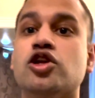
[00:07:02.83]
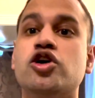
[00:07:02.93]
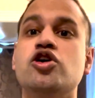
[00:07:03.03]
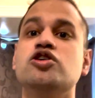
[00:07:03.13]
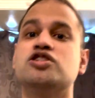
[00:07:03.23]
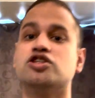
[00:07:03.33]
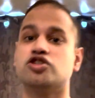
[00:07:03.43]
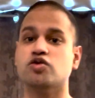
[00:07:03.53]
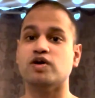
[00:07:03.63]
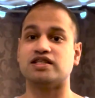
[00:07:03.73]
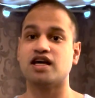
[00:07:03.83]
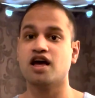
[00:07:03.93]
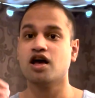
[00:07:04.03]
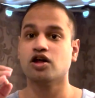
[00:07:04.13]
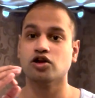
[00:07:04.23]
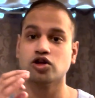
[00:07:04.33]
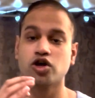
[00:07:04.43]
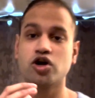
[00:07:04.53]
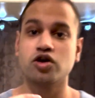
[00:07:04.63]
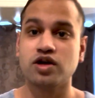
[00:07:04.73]
Learn to do it.
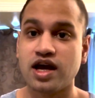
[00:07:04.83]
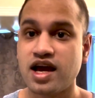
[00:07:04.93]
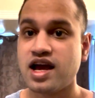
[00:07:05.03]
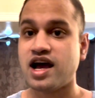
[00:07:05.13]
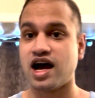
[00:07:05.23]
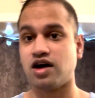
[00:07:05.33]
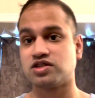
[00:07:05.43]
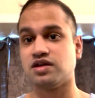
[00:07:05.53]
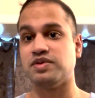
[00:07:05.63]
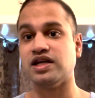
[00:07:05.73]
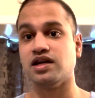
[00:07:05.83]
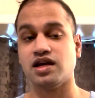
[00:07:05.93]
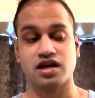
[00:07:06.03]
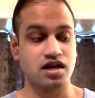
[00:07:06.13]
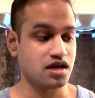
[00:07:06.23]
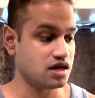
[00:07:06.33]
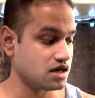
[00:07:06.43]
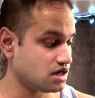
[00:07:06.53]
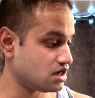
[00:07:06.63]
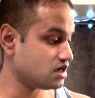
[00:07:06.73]
Learn how to be
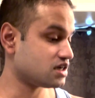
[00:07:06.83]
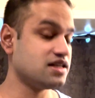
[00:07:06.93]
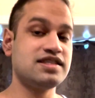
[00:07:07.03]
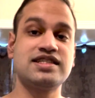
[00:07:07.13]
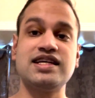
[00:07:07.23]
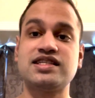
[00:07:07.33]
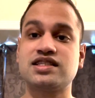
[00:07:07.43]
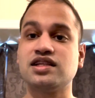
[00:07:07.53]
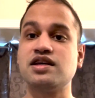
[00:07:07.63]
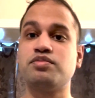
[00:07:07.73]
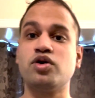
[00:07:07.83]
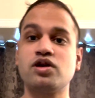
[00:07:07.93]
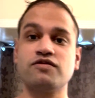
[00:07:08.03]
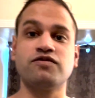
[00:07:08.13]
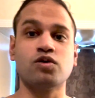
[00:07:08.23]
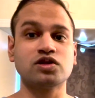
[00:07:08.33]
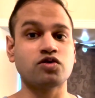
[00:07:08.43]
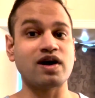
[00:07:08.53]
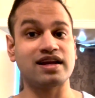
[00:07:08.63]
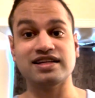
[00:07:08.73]
consistently putting forward the
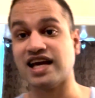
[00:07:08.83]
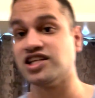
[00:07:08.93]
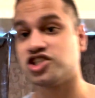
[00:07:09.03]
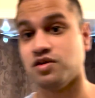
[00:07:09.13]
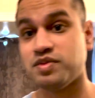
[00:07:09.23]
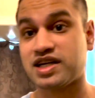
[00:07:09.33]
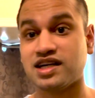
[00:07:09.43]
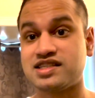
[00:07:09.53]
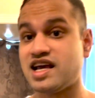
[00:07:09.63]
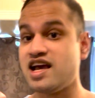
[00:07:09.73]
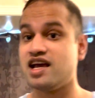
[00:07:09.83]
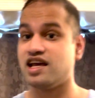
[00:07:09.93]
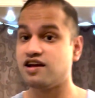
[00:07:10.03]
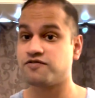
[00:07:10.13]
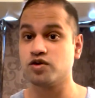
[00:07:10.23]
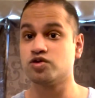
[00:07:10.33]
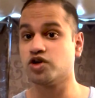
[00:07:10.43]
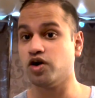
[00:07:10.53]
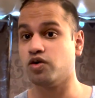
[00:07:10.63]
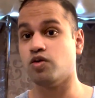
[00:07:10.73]
right intention. Because if you
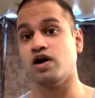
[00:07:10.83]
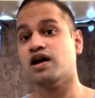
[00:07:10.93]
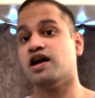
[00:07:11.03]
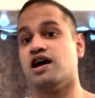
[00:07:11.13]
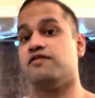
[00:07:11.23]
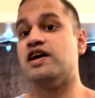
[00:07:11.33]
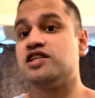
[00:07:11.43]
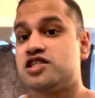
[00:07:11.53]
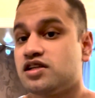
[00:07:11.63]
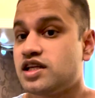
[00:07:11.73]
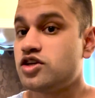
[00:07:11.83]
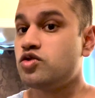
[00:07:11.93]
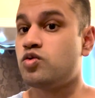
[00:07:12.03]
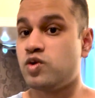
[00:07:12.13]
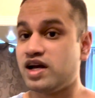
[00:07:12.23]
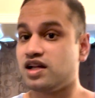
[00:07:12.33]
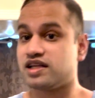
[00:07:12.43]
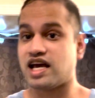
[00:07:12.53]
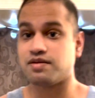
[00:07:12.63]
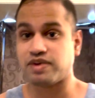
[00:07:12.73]
do, eventually you will
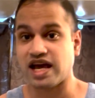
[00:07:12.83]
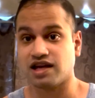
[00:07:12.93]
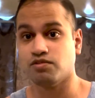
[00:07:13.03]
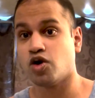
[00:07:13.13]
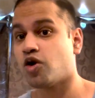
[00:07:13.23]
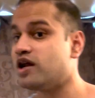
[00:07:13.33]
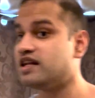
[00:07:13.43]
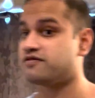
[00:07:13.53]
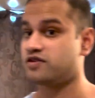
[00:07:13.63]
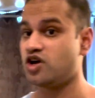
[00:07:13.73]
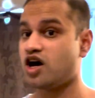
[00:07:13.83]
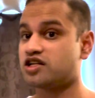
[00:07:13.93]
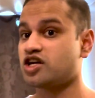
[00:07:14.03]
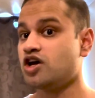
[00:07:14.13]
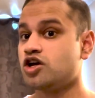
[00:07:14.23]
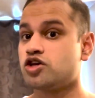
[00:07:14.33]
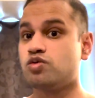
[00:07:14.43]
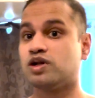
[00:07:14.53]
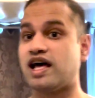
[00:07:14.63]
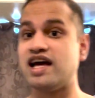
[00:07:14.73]
get paid more. And if not, you
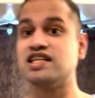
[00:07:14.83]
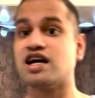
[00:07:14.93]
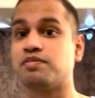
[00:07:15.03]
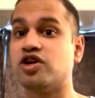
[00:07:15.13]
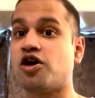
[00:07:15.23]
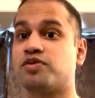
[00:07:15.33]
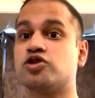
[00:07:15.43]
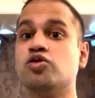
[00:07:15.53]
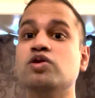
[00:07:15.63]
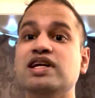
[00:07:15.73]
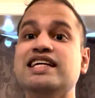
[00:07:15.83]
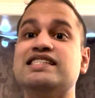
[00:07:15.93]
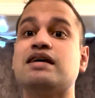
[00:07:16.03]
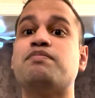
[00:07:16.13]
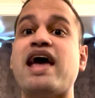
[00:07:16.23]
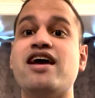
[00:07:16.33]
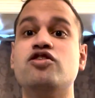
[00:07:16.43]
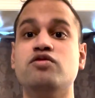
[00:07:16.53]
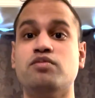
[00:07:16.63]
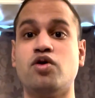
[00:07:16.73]
will end up in opportunities that pay
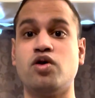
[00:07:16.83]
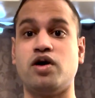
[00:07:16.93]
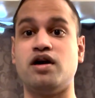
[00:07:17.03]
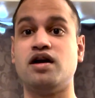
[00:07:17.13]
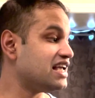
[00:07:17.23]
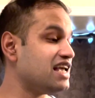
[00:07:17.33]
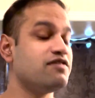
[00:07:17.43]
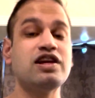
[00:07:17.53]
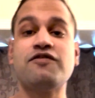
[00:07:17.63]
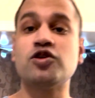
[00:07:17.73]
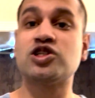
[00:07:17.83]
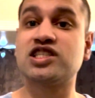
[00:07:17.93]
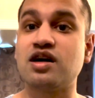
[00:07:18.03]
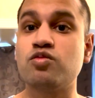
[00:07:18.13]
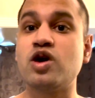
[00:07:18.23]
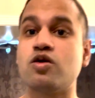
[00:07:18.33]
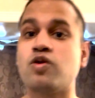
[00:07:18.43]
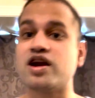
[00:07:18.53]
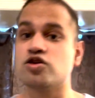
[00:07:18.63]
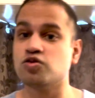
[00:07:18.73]
you more. Even if you're somewhere
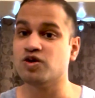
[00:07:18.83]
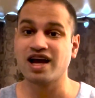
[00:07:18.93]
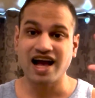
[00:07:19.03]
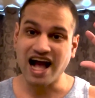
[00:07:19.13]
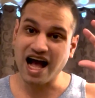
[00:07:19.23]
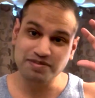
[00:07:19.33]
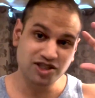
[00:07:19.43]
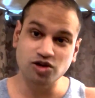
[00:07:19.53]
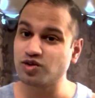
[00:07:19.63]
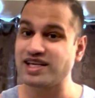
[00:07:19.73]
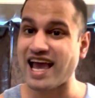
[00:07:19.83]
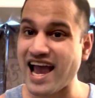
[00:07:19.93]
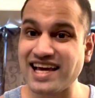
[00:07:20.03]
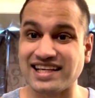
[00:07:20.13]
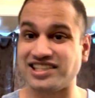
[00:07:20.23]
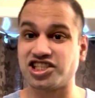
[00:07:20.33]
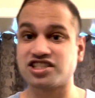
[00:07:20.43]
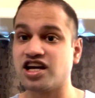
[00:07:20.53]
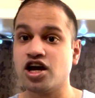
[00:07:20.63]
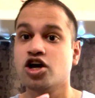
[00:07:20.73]
where you absolutely hate it,
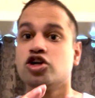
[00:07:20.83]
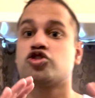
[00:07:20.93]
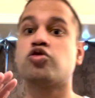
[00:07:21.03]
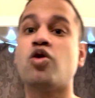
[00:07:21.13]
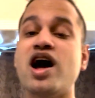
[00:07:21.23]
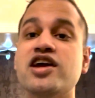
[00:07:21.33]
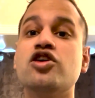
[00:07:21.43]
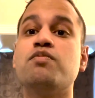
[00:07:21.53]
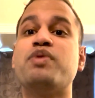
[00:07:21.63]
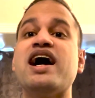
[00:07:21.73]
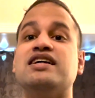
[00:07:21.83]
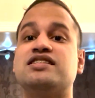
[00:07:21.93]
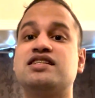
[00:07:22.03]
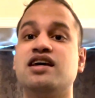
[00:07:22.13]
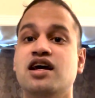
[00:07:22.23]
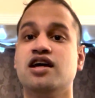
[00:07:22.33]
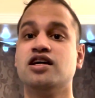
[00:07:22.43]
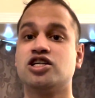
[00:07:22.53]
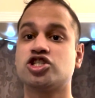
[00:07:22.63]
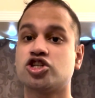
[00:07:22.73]
just try your best.
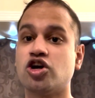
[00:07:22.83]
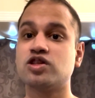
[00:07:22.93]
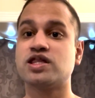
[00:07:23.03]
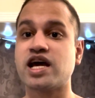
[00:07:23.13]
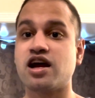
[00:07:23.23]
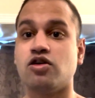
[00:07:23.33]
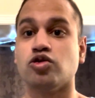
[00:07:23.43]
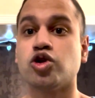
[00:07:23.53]
Start there.